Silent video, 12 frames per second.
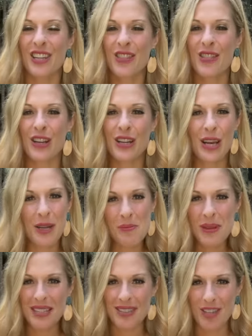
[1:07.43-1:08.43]
They're going to
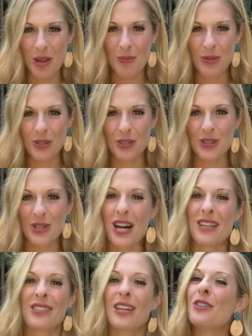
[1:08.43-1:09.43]
be a staple in your
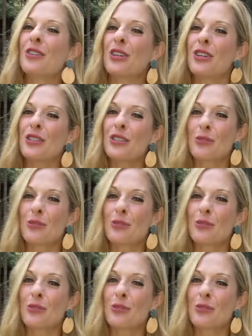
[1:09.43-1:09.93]
closet and you're going to look